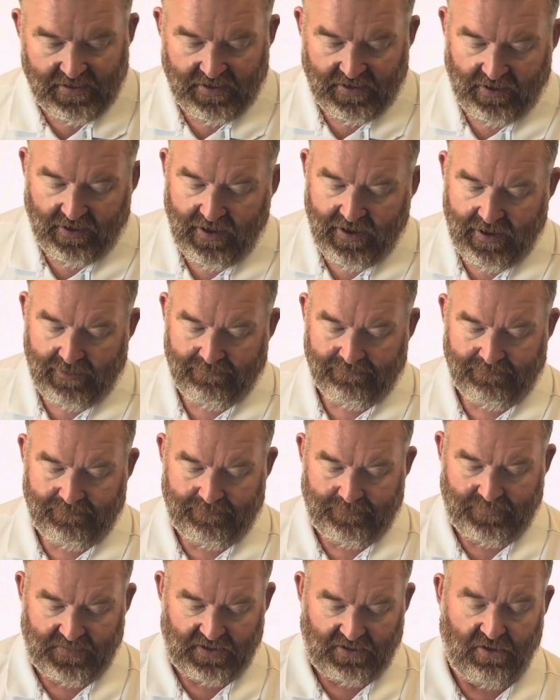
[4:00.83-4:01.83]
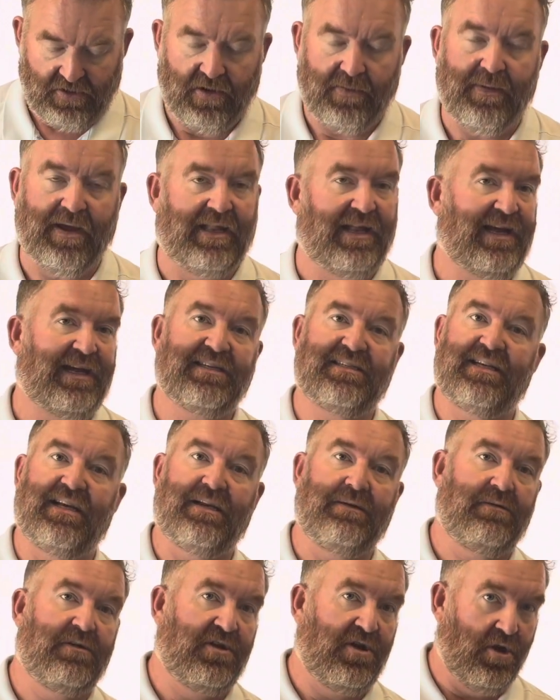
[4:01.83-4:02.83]
All right, like I
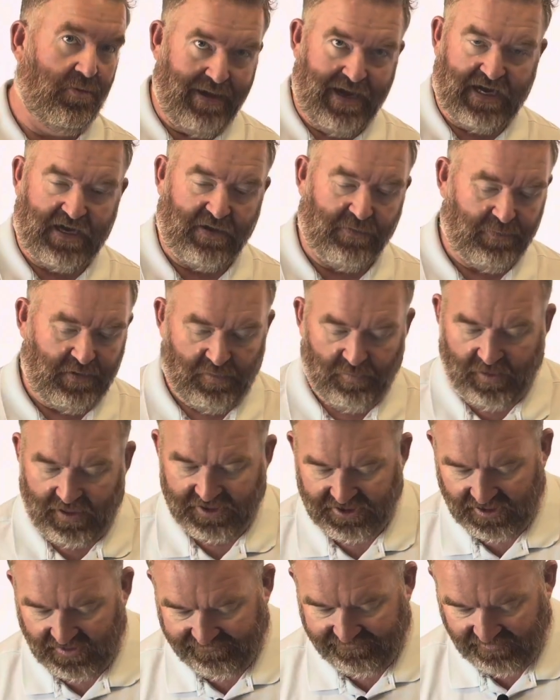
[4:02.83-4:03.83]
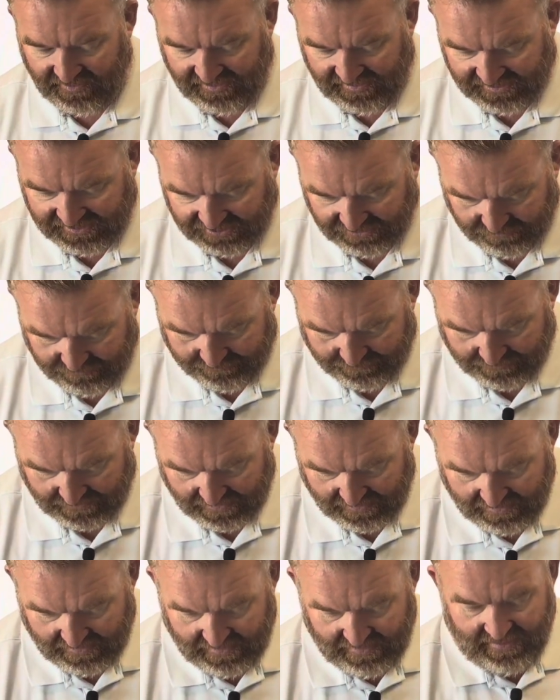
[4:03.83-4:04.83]
said, go back and rewatch it if you need to.
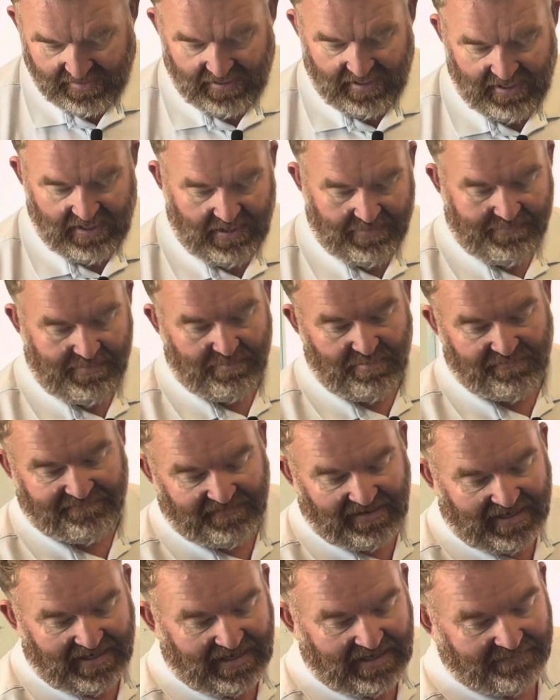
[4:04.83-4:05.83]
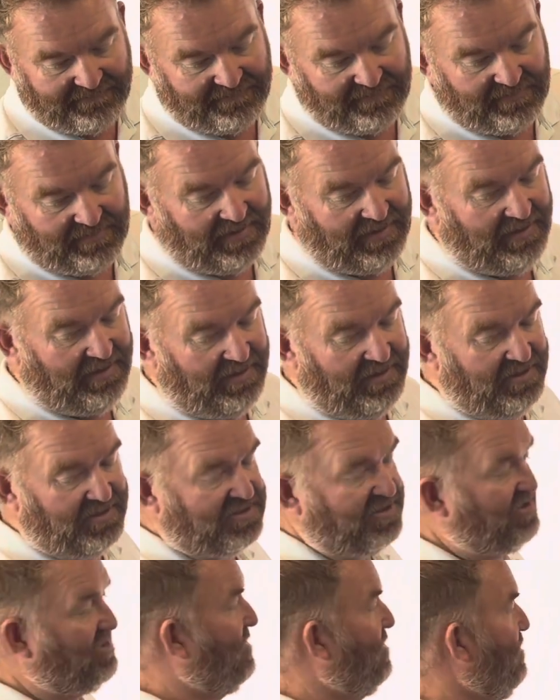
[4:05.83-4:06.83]
Number 5
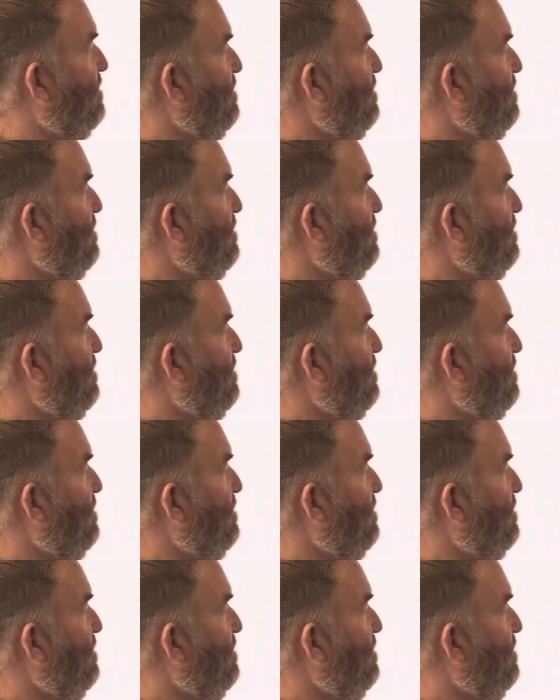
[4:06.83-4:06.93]
looks